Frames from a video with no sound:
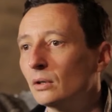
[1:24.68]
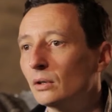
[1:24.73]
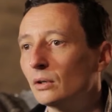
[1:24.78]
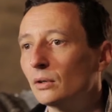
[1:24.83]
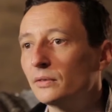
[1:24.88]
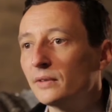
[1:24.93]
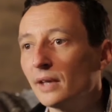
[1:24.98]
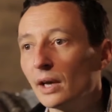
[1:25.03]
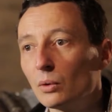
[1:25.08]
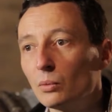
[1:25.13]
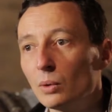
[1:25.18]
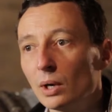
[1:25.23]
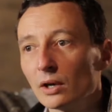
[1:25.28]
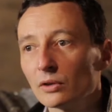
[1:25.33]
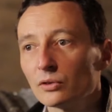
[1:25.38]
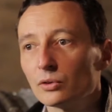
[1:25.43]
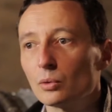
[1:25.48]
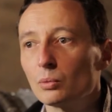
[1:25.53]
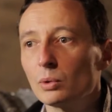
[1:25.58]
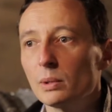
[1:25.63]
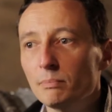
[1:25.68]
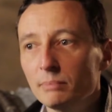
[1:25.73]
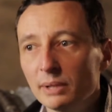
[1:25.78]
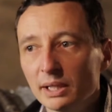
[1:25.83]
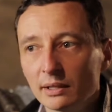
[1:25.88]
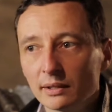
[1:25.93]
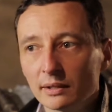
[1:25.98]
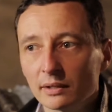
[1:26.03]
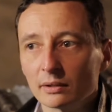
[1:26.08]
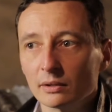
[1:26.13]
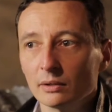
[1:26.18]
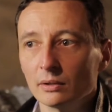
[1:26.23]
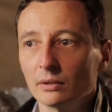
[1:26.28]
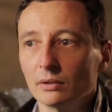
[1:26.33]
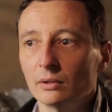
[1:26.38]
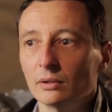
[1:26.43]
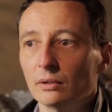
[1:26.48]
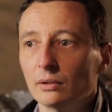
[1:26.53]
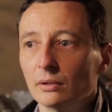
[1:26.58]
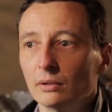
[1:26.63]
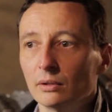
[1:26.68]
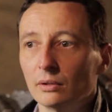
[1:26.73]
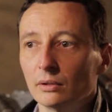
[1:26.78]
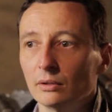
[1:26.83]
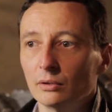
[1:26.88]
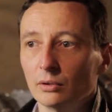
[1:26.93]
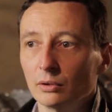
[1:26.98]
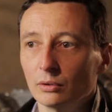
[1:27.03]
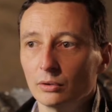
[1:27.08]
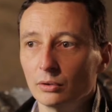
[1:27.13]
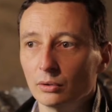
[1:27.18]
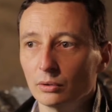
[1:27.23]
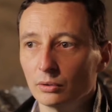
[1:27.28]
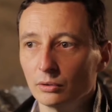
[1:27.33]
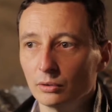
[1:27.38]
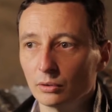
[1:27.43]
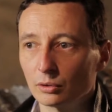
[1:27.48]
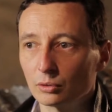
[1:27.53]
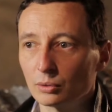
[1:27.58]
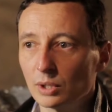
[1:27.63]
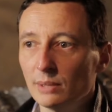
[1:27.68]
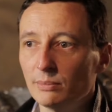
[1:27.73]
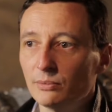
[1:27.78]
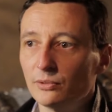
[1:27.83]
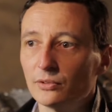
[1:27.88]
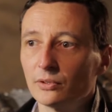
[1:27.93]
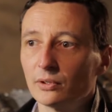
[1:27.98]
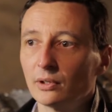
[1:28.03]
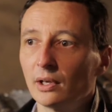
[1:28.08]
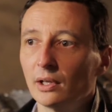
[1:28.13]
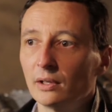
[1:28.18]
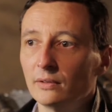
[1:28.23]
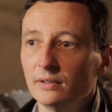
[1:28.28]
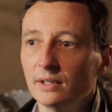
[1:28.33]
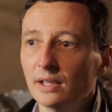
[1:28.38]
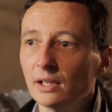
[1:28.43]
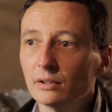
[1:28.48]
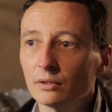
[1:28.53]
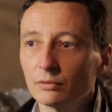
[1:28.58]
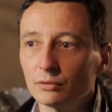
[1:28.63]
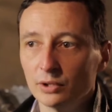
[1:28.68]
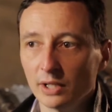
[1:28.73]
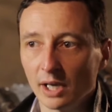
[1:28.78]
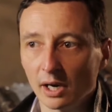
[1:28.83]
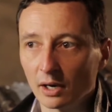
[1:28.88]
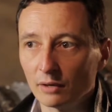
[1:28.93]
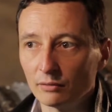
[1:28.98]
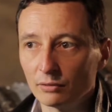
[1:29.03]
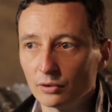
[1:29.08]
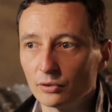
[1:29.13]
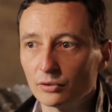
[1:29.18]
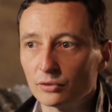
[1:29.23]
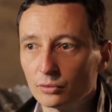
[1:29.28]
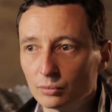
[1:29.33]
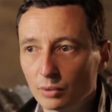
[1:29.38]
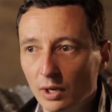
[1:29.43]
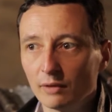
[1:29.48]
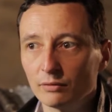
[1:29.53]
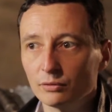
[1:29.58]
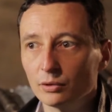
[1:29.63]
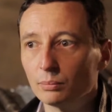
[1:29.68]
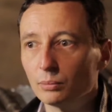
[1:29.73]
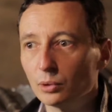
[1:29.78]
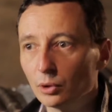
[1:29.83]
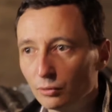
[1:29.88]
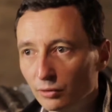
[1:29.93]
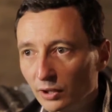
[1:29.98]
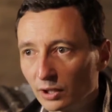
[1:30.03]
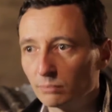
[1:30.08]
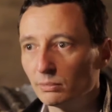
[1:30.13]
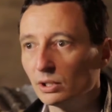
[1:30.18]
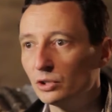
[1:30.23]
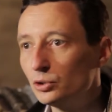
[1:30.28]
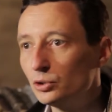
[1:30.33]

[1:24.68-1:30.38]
terroir, so we pick the grapes at the end of the harvest to have the perfect